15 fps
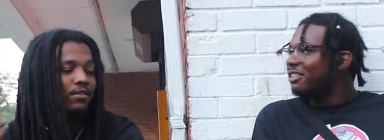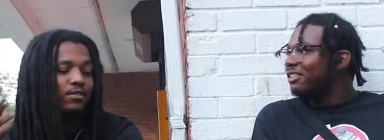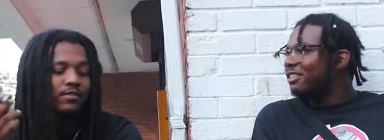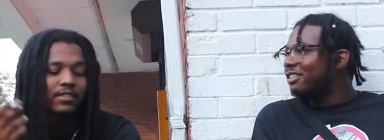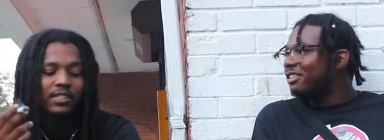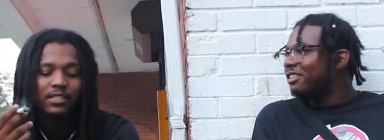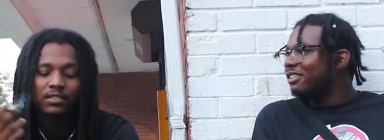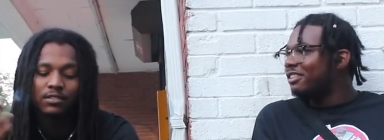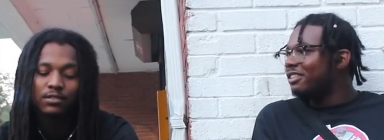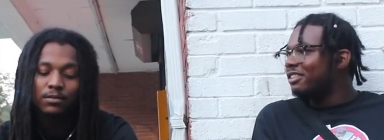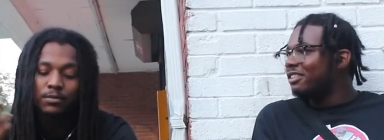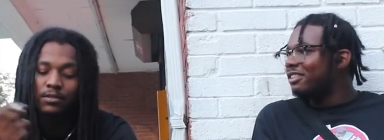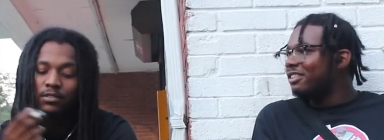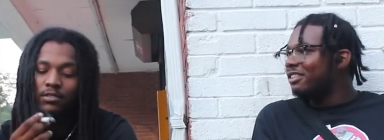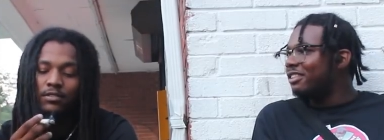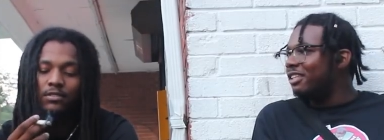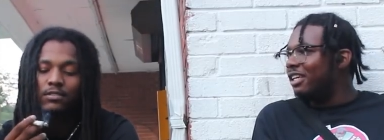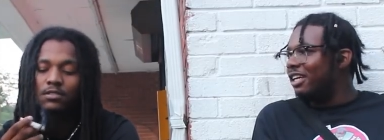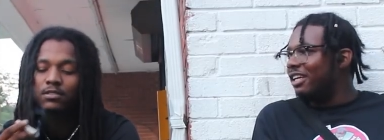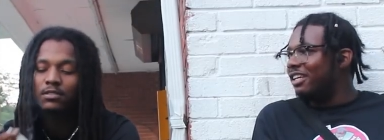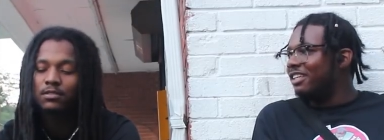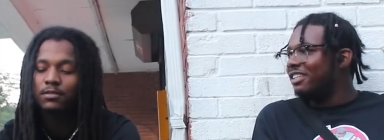Speaker 1: for no reason.
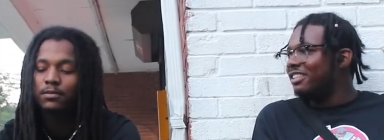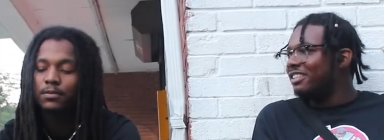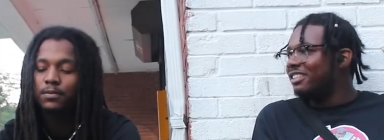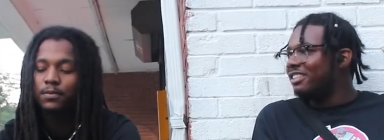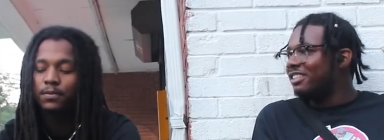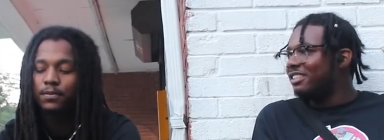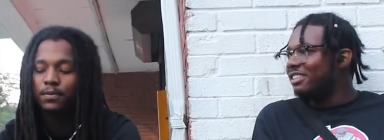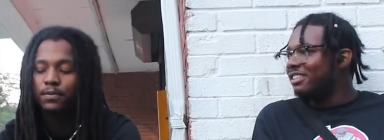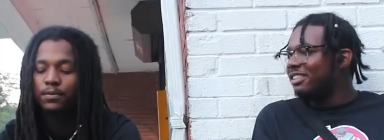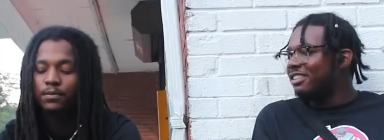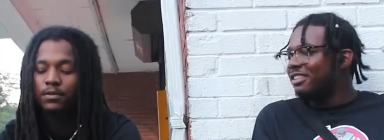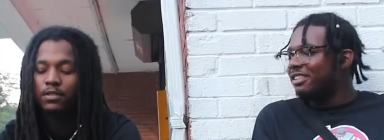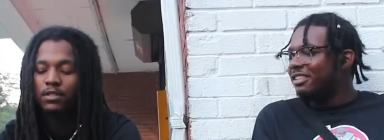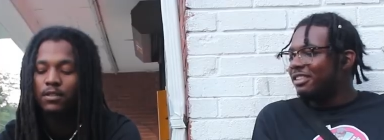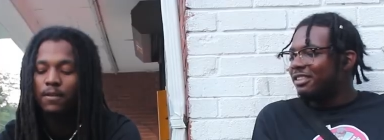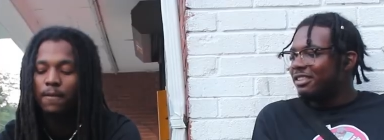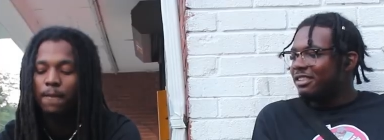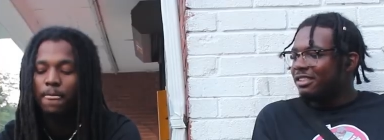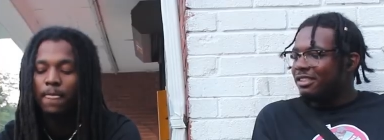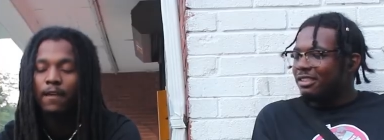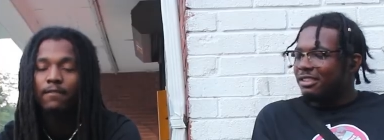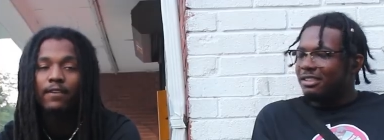Yeah.
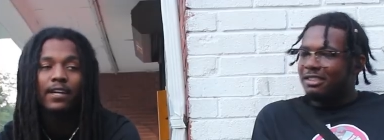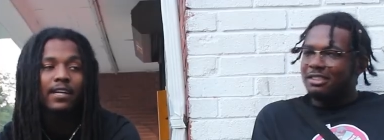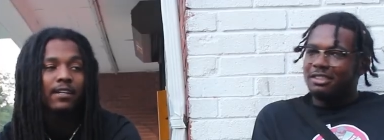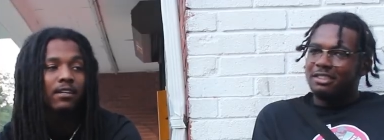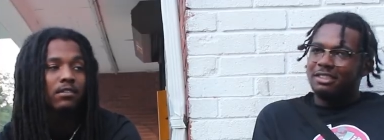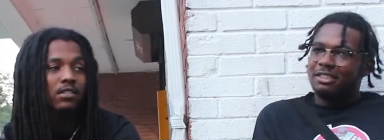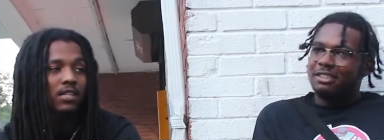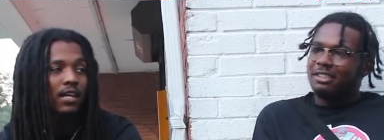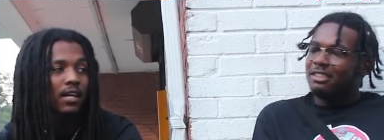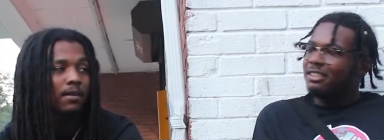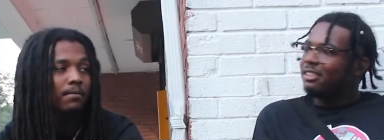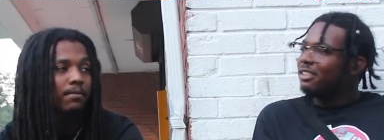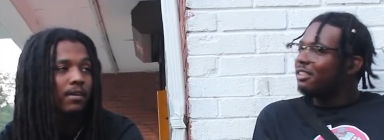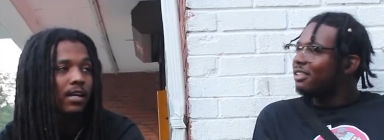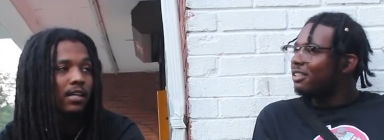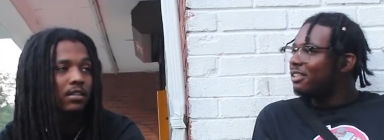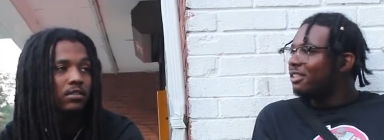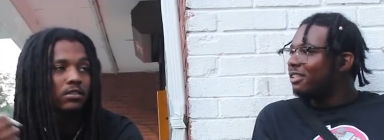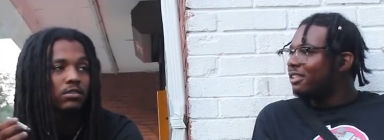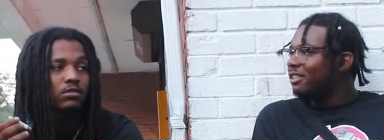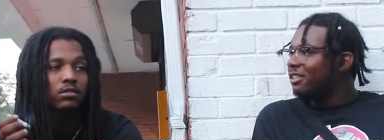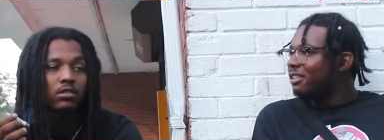If I ain't outside, I'm probably in the
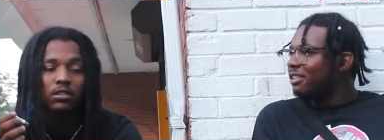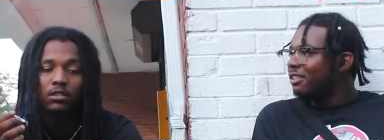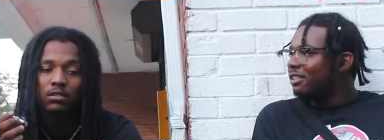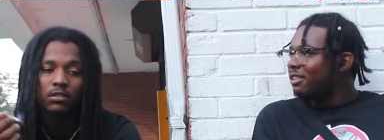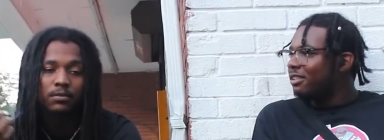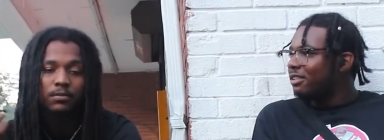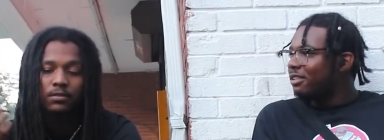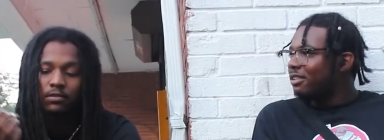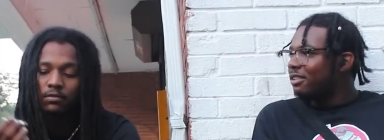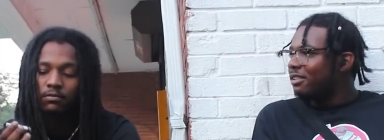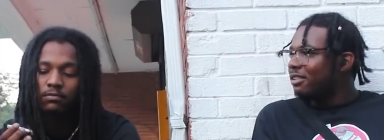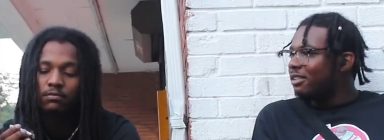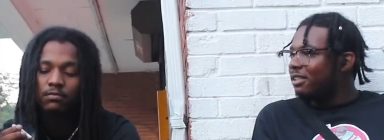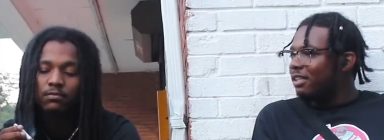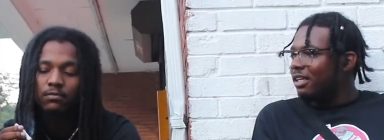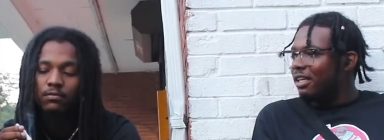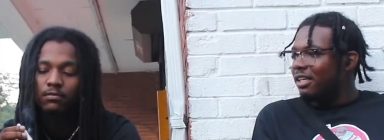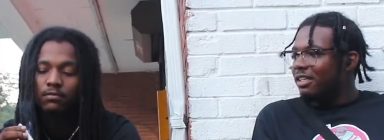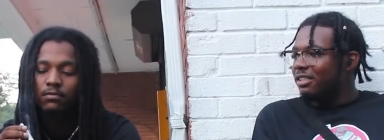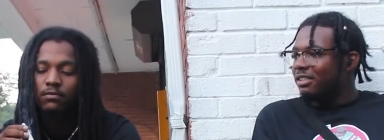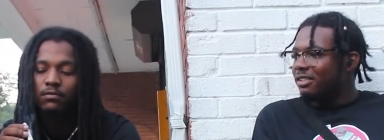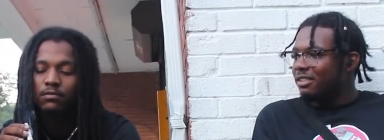studio.
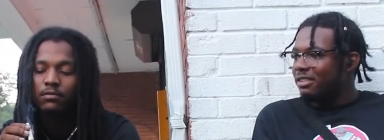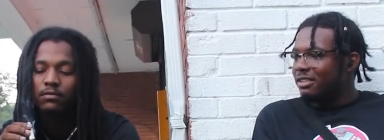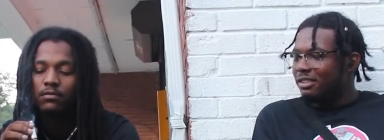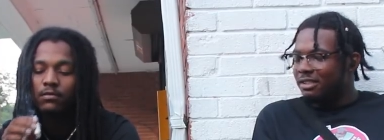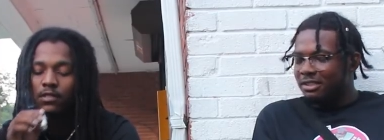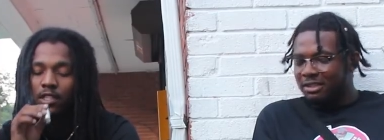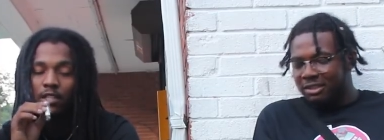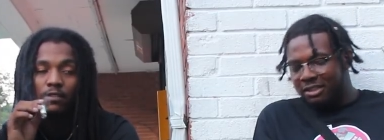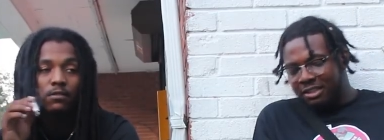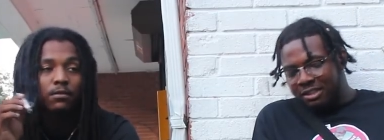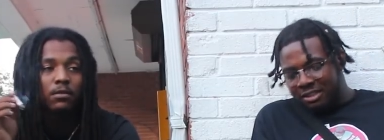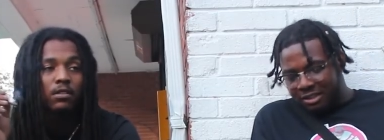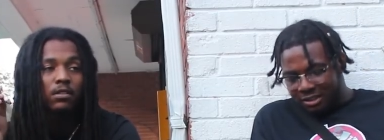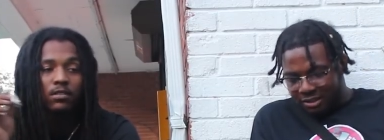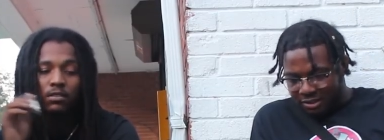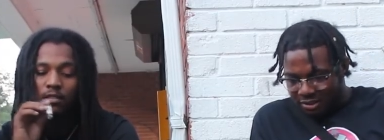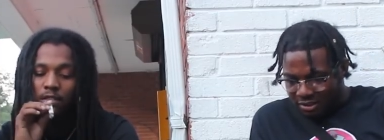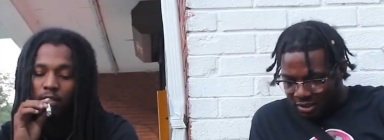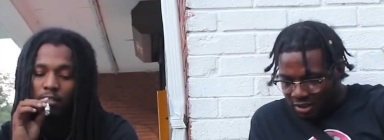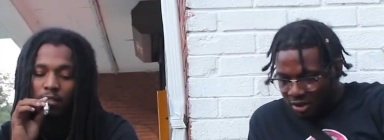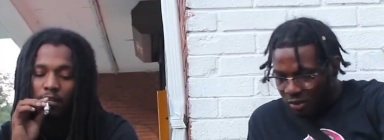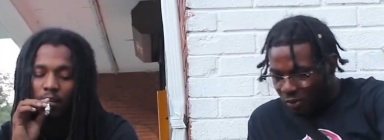
Speaker 2: Yeah. Even one.
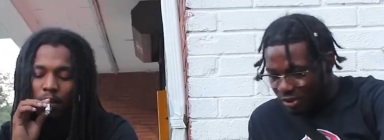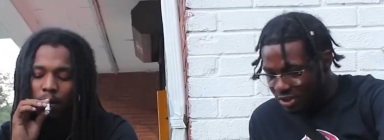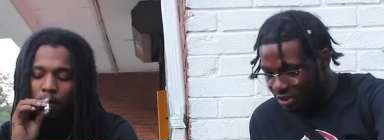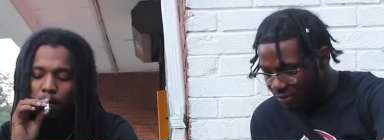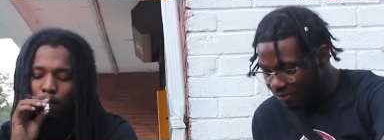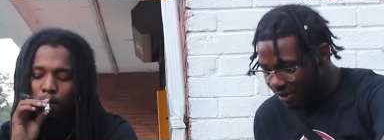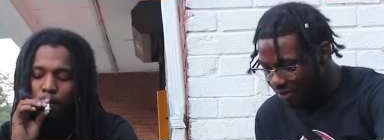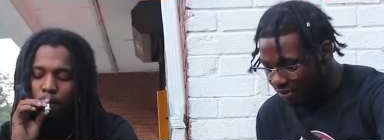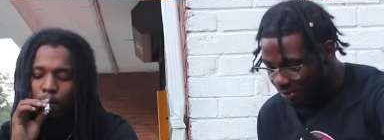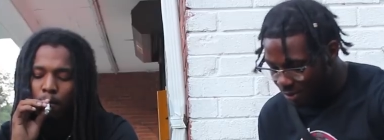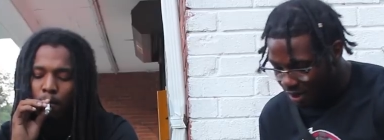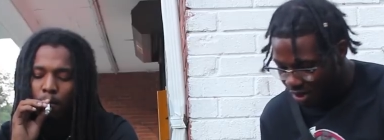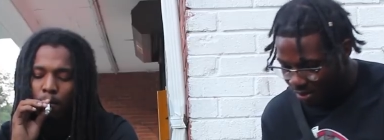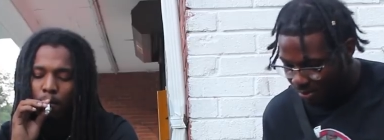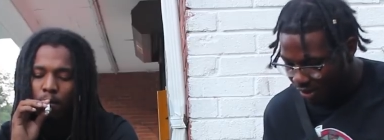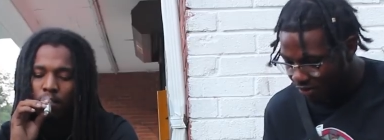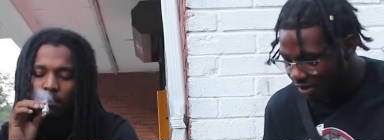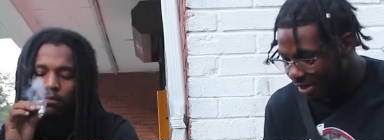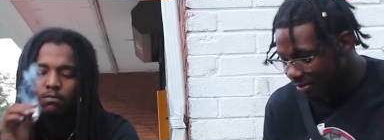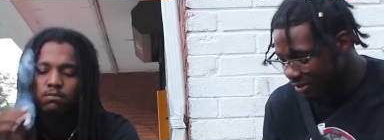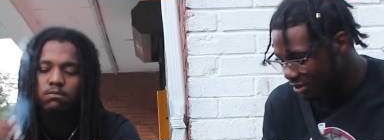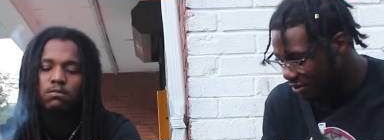What's your favorite part about
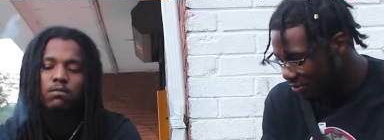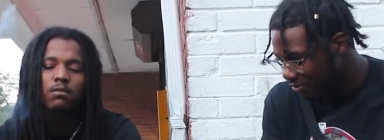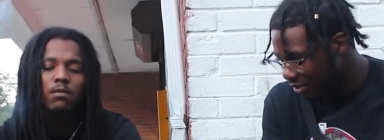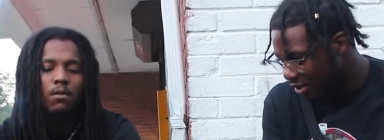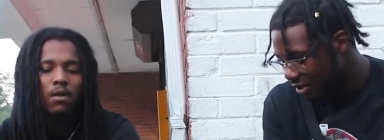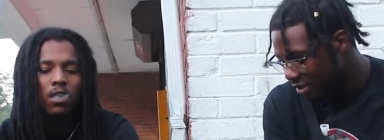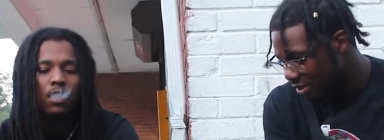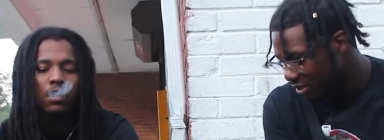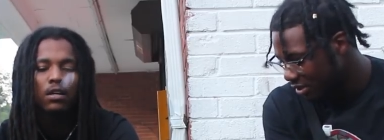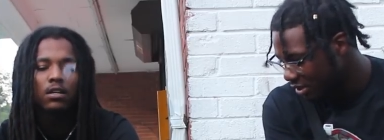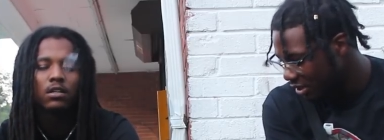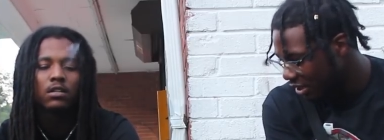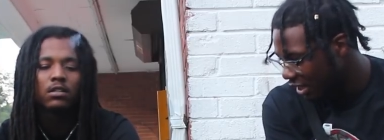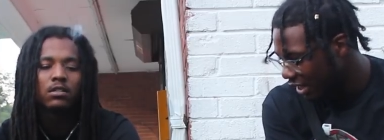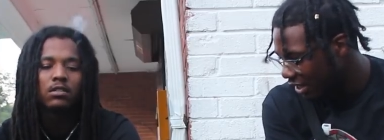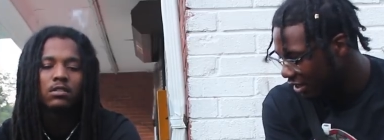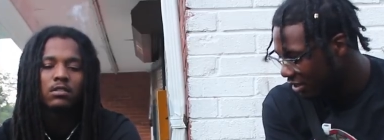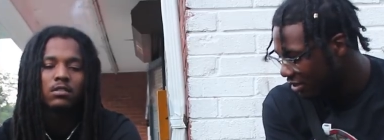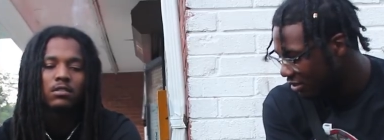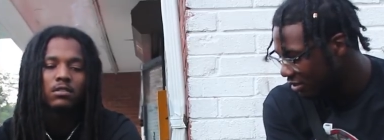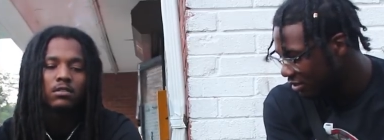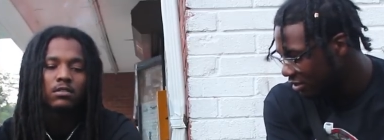rapping so far? Like,
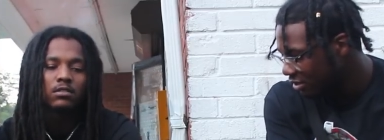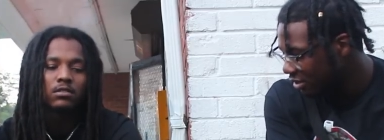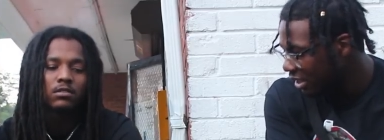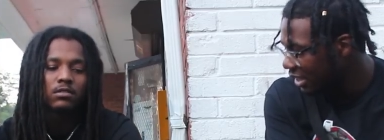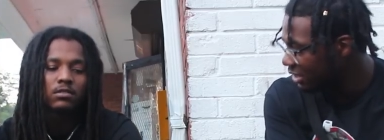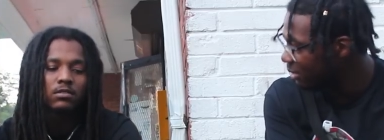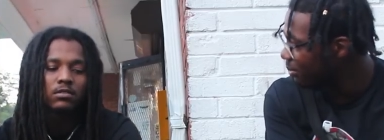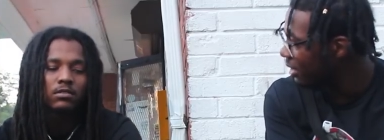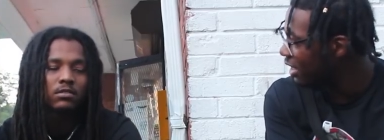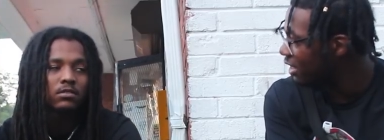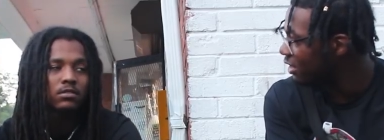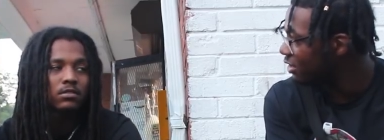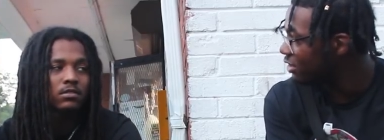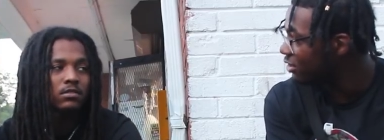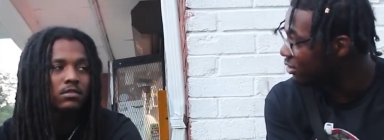is it being in the